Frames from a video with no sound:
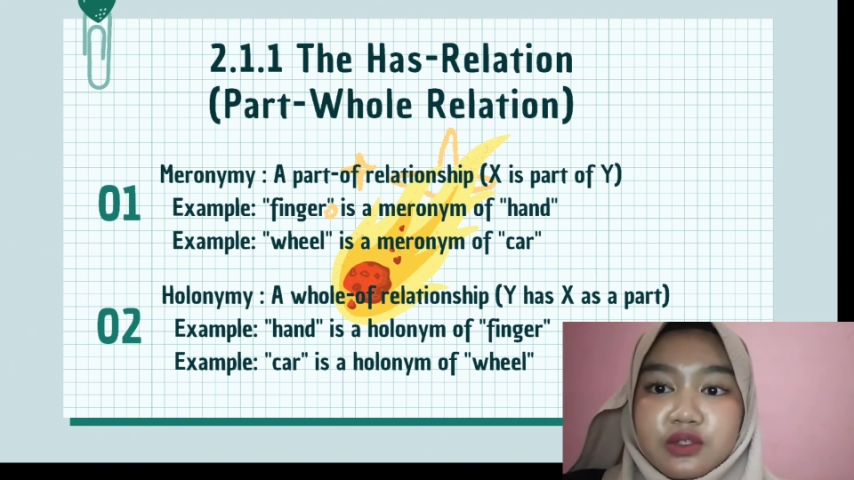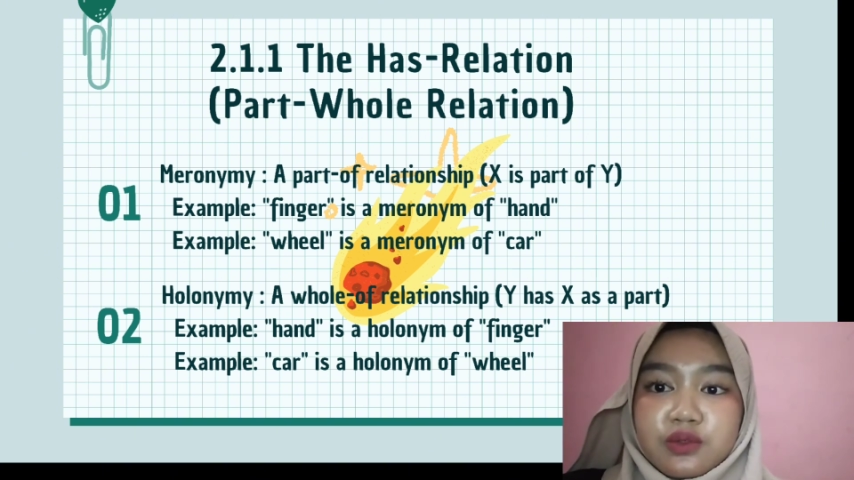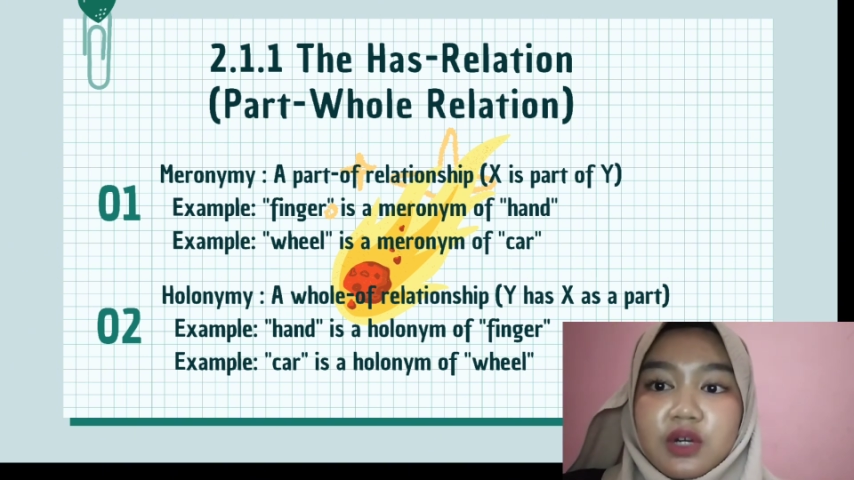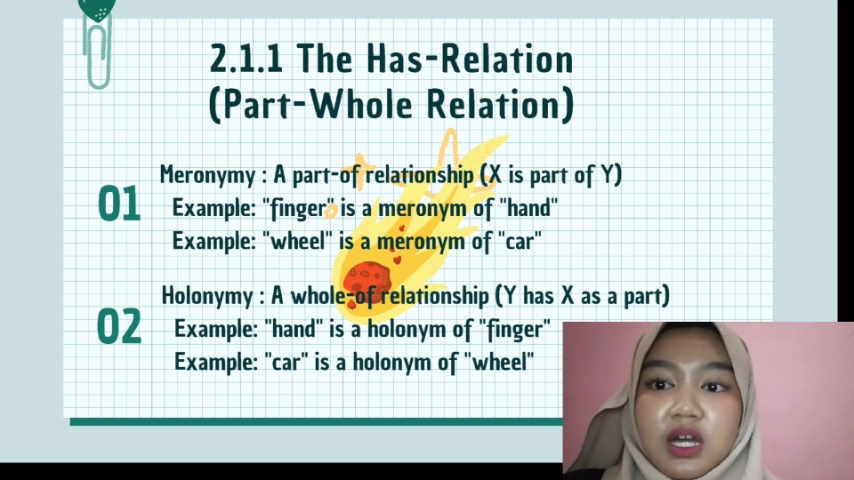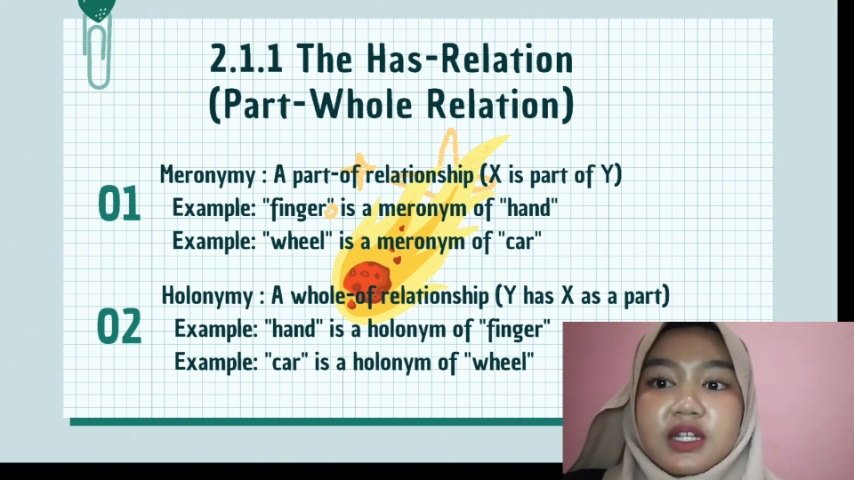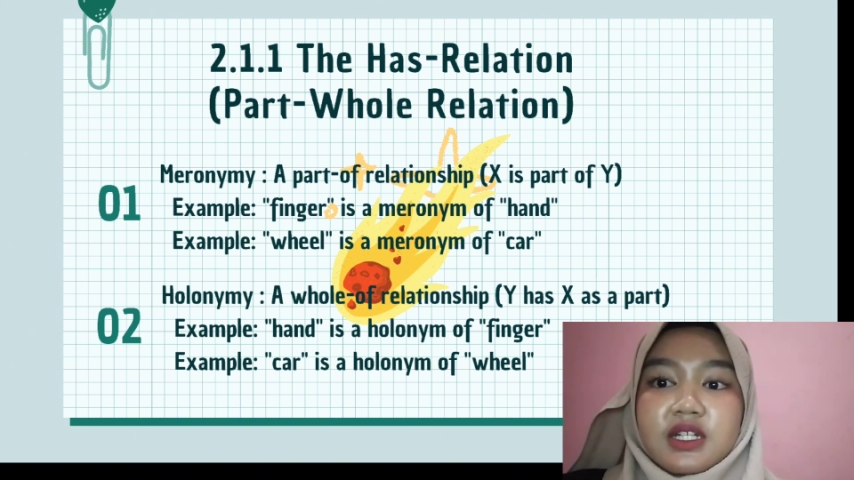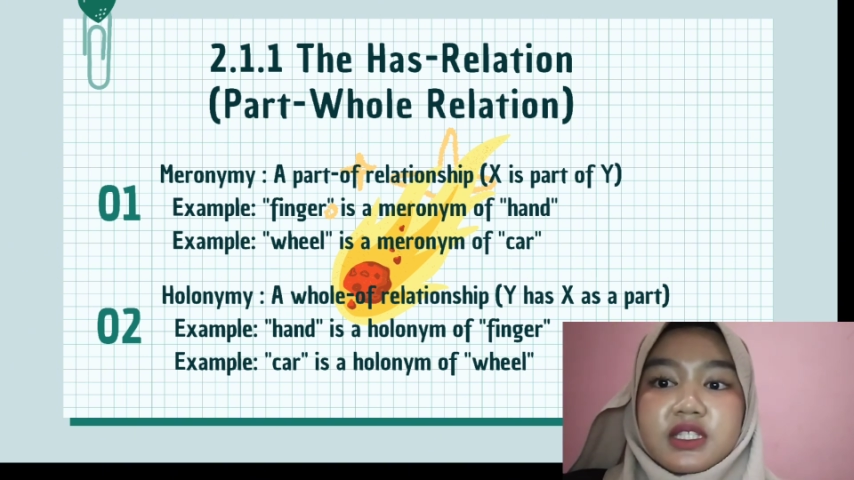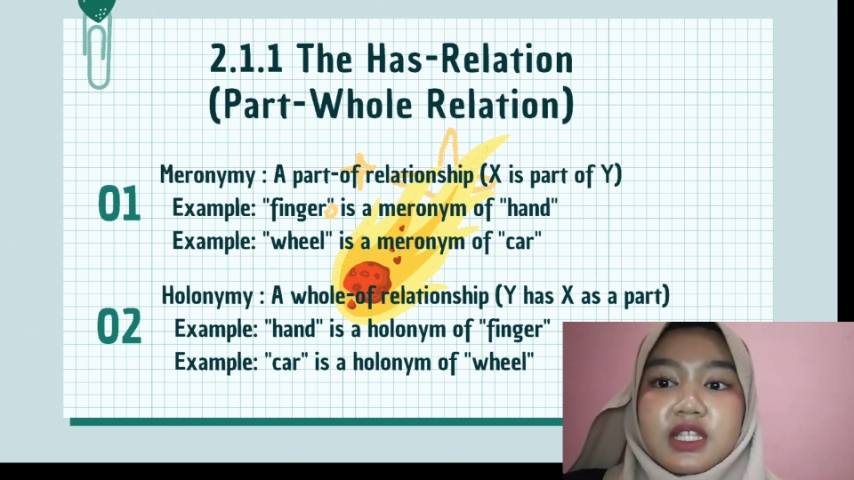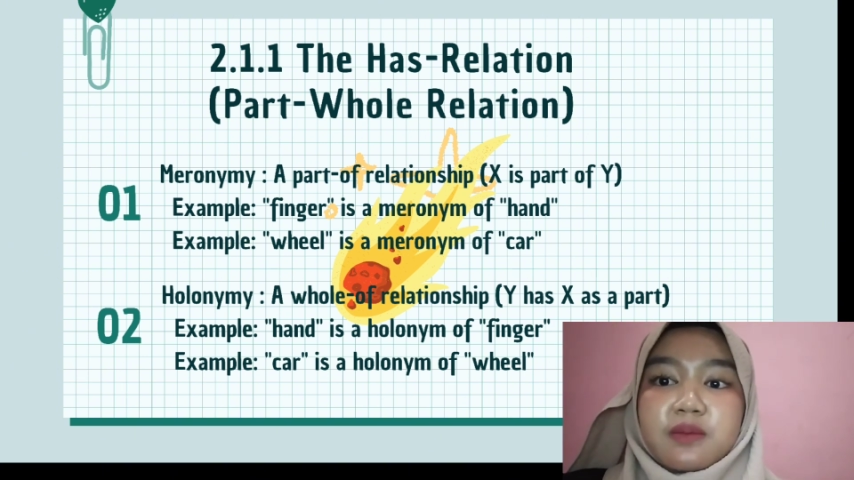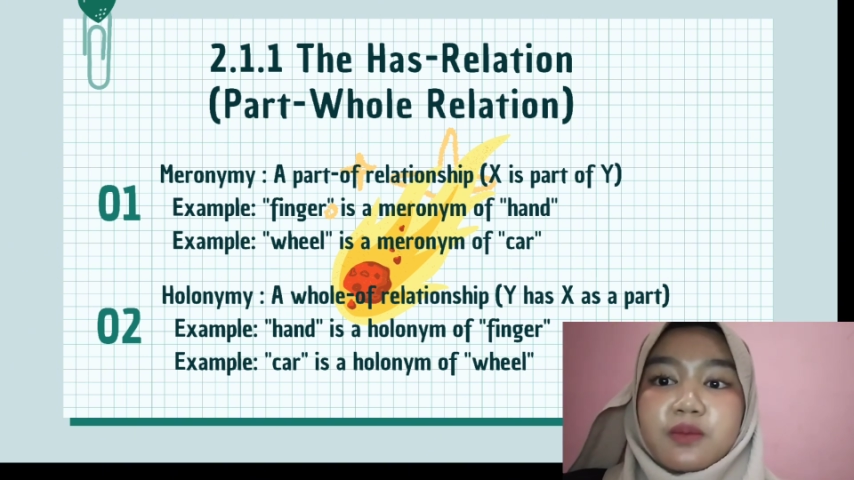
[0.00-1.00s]
to
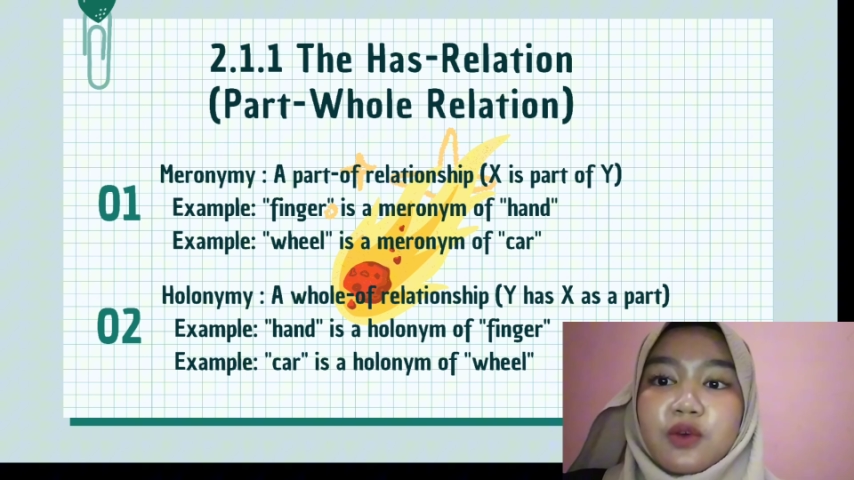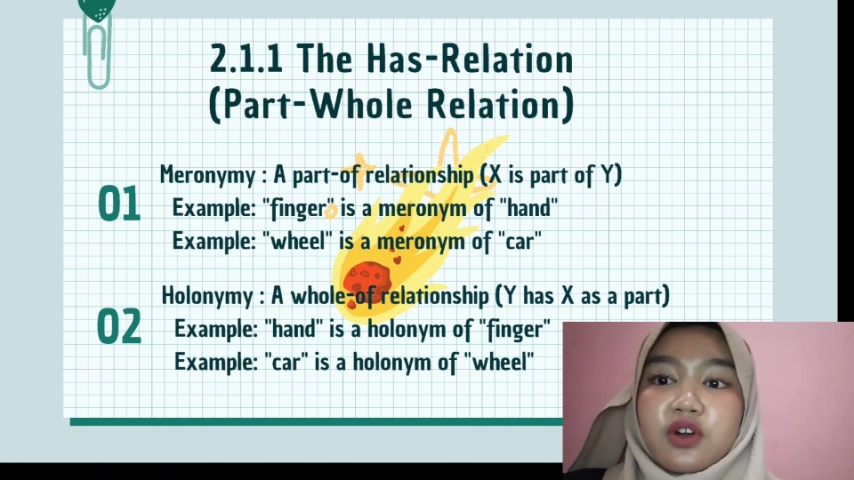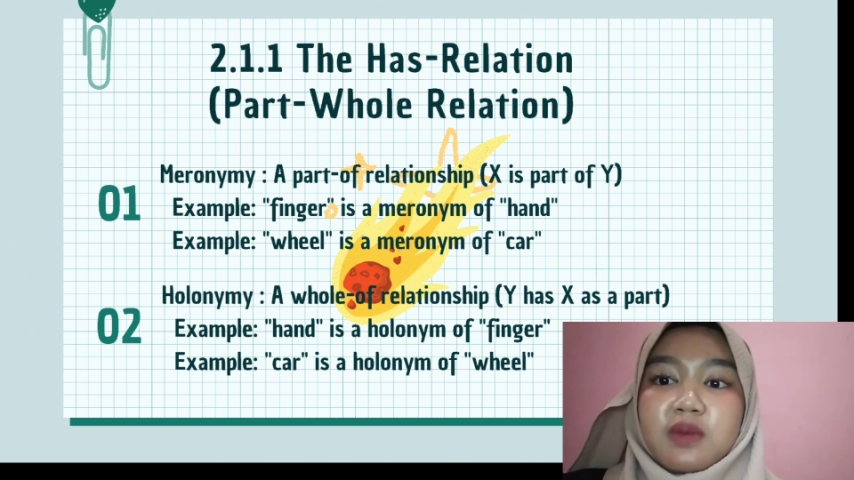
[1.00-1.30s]
understand more